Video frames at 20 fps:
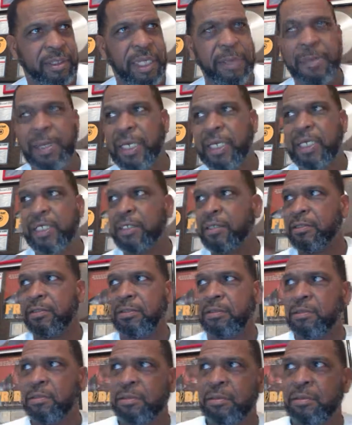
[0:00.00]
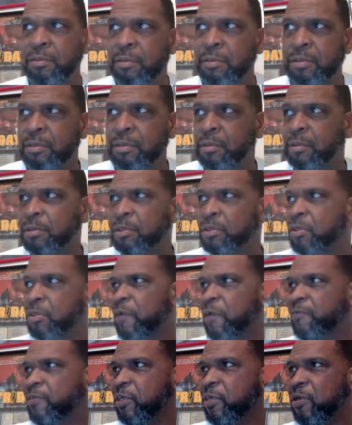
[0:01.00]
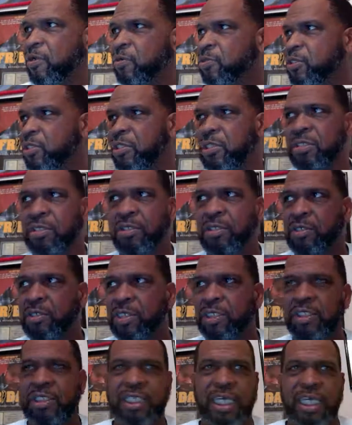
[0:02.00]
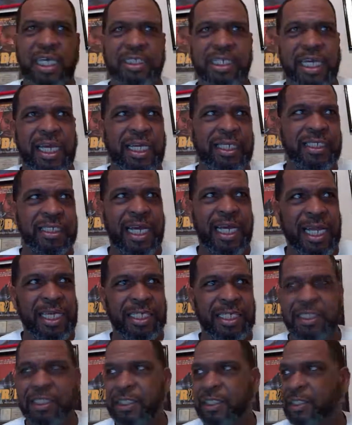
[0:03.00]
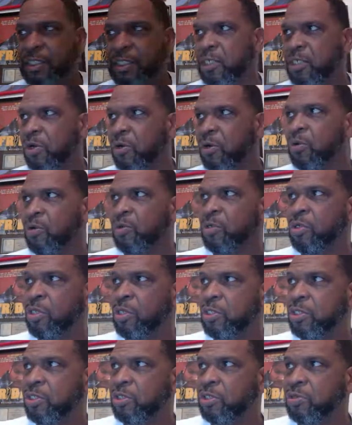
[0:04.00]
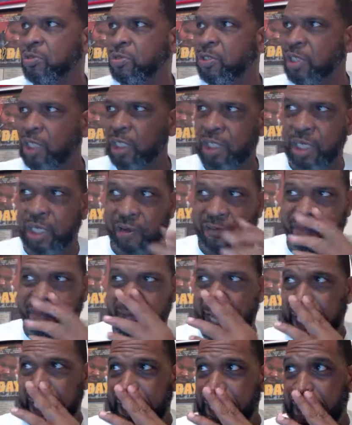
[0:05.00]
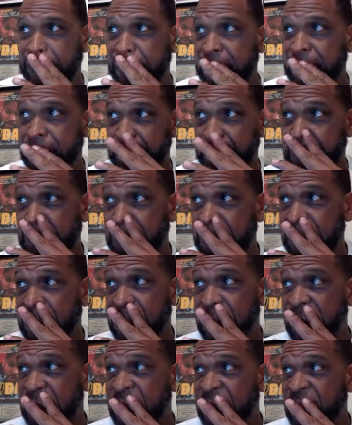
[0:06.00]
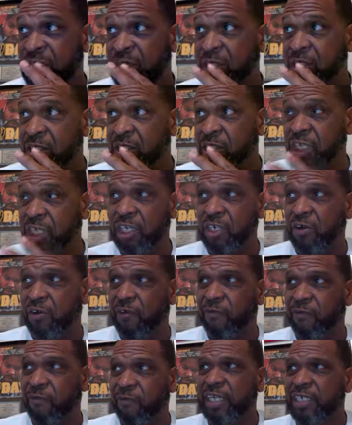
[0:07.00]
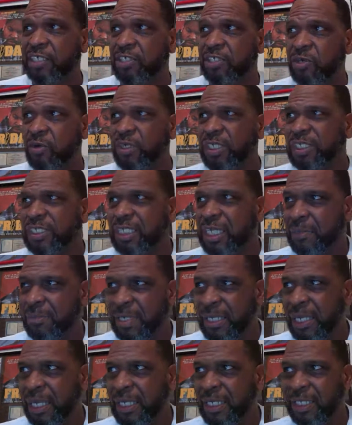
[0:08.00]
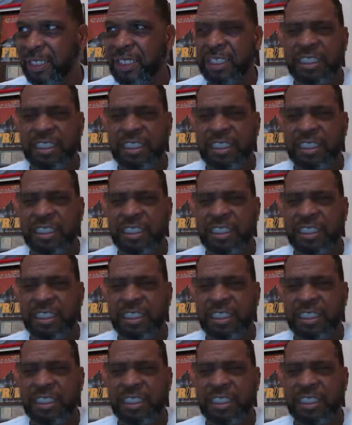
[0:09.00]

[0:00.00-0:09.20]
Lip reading: They make it, you have to go to these sexy ass colleges to go to Silicon Valley. Silicon Valley is so intimidating.